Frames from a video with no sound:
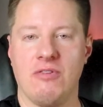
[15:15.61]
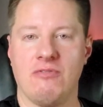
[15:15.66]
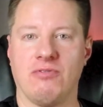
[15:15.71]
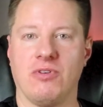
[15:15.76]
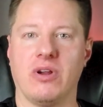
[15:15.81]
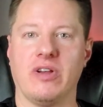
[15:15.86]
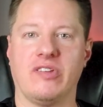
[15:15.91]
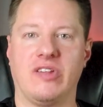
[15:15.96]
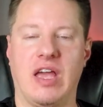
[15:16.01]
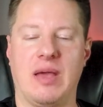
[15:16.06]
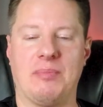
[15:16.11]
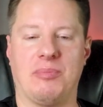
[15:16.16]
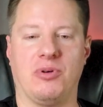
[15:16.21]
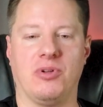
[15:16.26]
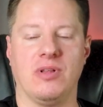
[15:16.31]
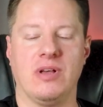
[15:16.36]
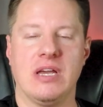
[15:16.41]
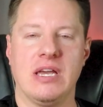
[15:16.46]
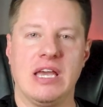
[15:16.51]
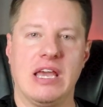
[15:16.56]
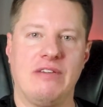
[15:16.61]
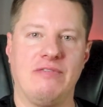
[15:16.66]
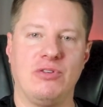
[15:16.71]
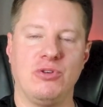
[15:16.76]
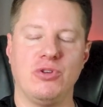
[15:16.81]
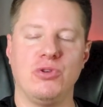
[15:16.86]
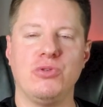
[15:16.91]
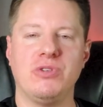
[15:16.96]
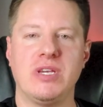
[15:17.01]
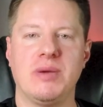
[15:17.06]
For example, if you
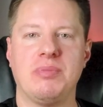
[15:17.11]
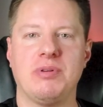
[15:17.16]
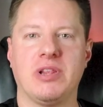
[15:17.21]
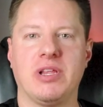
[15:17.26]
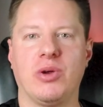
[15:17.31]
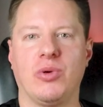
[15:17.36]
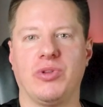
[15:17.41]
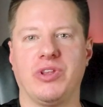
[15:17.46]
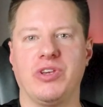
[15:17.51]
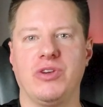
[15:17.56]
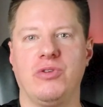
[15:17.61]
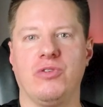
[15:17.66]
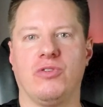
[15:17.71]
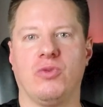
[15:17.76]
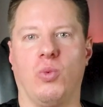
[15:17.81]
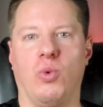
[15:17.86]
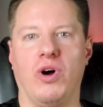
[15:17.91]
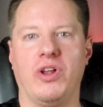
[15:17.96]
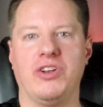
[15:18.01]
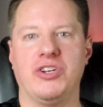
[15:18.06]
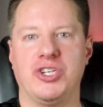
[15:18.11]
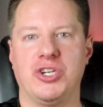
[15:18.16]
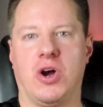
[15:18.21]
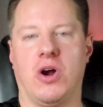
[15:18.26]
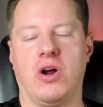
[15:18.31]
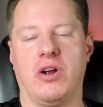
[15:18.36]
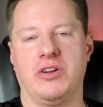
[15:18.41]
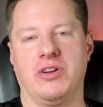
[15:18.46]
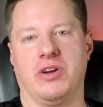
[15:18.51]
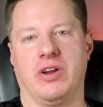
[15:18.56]
do typically only use one
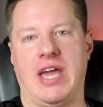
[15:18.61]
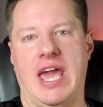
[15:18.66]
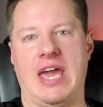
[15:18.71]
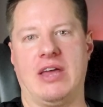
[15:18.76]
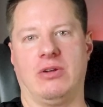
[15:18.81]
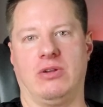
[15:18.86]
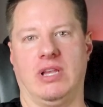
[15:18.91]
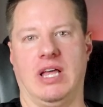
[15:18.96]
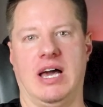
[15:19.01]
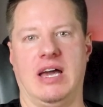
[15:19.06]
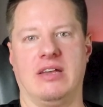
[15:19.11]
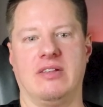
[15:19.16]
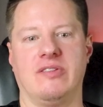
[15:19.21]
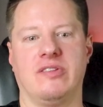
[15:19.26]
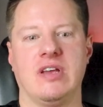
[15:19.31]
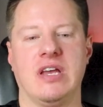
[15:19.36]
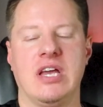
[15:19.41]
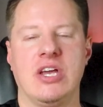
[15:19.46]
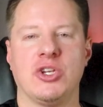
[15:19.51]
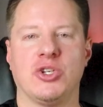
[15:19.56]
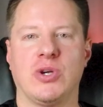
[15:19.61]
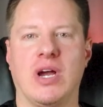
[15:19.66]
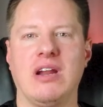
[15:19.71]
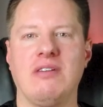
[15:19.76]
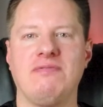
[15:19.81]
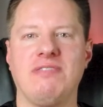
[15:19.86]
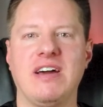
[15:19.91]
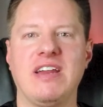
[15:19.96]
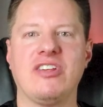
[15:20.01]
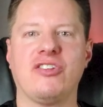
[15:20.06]
jar in your candle lines, try to
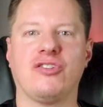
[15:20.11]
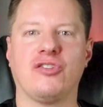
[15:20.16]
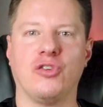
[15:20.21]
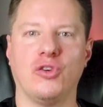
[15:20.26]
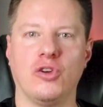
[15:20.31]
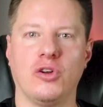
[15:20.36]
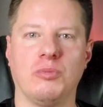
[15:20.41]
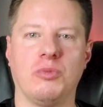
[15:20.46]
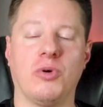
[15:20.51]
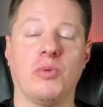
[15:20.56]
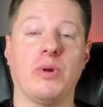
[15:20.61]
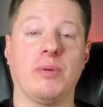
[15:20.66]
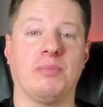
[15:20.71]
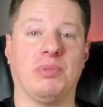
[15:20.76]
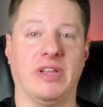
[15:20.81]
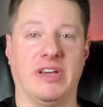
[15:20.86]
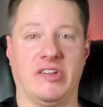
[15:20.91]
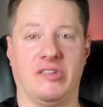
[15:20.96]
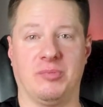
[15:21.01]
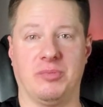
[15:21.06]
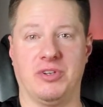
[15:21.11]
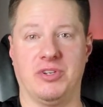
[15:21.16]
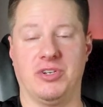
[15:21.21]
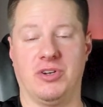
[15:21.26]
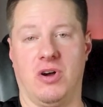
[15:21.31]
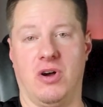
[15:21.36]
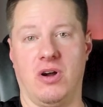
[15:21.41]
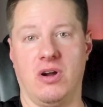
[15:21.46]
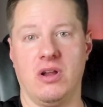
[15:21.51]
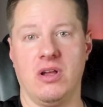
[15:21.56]
find a suitable replacement
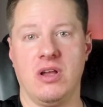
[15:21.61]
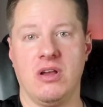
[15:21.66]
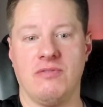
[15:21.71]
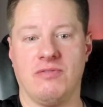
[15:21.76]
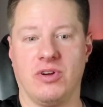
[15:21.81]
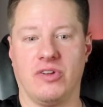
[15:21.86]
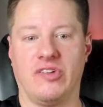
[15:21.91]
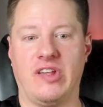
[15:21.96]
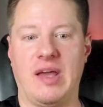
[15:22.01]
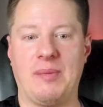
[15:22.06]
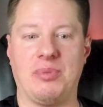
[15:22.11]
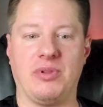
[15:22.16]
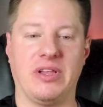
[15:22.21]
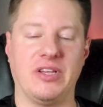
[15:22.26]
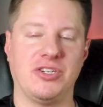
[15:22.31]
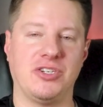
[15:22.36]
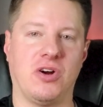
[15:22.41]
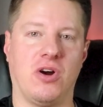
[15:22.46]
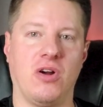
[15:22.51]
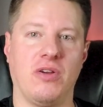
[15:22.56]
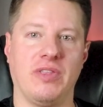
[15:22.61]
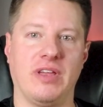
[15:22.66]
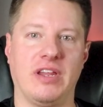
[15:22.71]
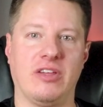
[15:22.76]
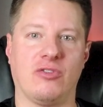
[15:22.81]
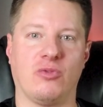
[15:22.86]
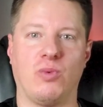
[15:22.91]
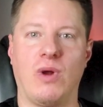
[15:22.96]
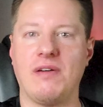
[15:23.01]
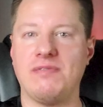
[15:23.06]
jar. For example, a jar that
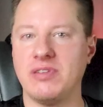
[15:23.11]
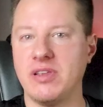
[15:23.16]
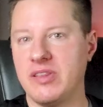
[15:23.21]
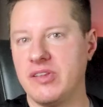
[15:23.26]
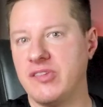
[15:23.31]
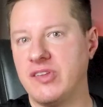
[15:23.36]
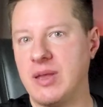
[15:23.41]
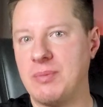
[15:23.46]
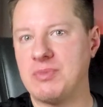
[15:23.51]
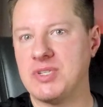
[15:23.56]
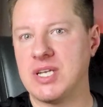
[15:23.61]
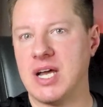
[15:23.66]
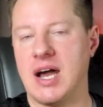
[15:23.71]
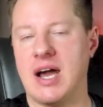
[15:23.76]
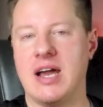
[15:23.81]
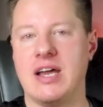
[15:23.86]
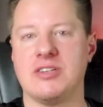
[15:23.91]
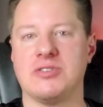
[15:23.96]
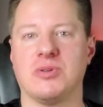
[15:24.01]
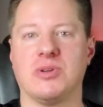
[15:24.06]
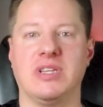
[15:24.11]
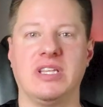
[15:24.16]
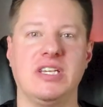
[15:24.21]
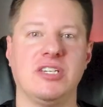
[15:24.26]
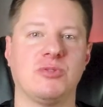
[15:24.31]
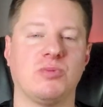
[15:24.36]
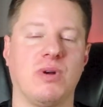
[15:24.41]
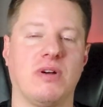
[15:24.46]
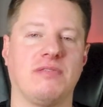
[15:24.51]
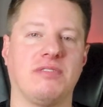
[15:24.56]
is roughly the same size or at
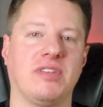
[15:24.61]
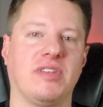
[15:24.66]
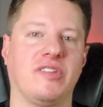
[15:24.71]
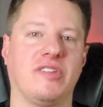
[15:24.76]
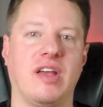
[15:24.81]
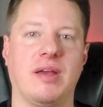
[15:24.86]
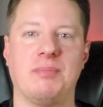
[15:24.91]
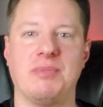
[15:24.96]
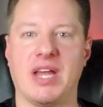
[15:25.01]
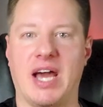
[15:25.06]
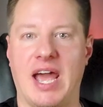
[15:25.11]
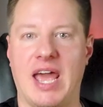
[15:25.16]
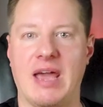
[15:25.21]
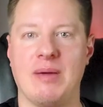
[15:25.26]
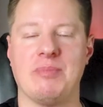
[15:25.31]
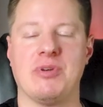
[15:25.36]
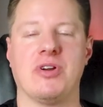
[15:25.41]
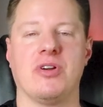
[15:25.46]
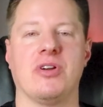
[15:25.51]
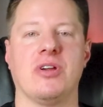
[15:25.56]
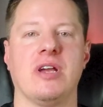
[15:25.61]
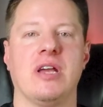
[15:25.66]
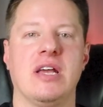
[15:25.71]
least roughly the same diameter,